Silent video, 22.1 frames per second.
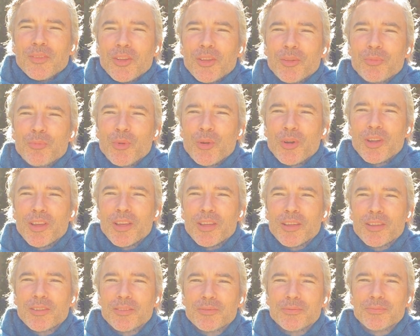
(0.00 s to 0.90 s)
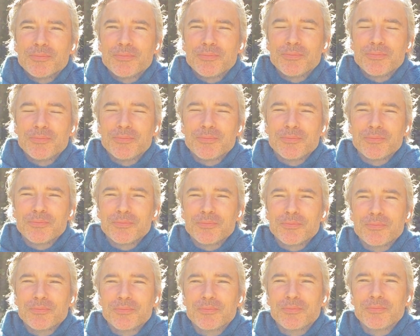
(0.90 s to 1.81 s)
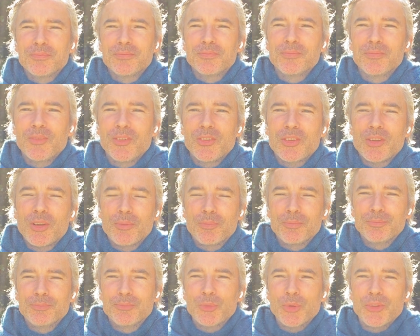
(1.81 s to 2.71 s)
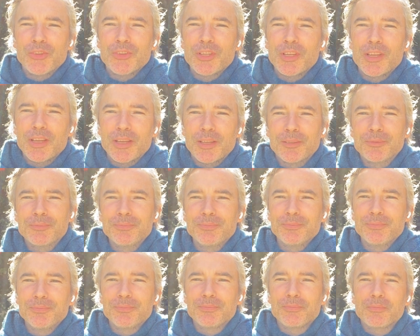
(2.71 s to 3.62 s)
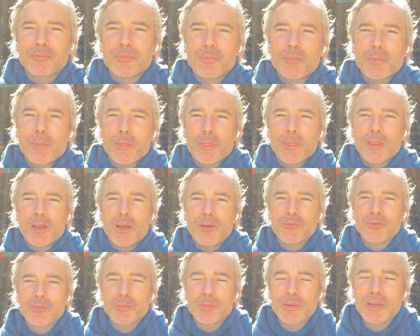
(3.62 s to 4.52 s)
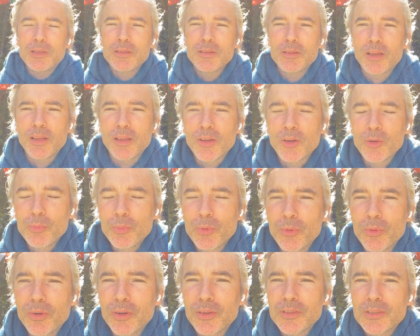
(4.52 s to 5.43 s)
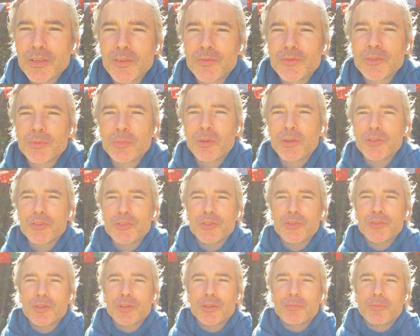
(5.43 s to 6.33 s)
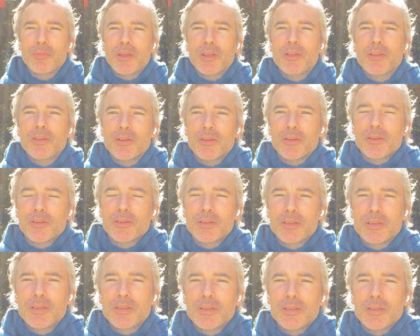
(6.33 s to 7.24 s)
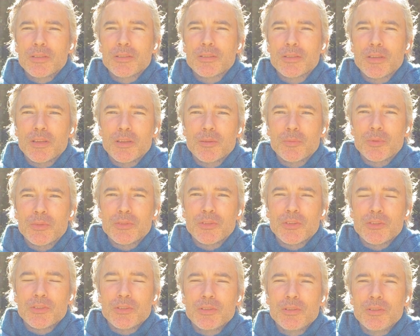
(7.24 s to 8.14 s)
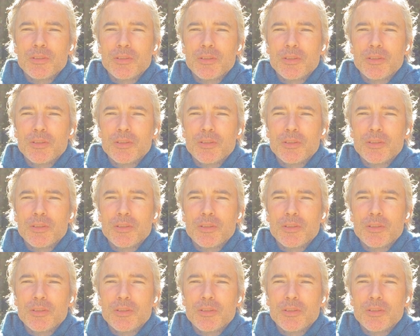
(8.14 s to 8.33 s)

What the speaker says: Good morning. So we're sitting comfortably, I hope, or as comfortable as you can make your seated position.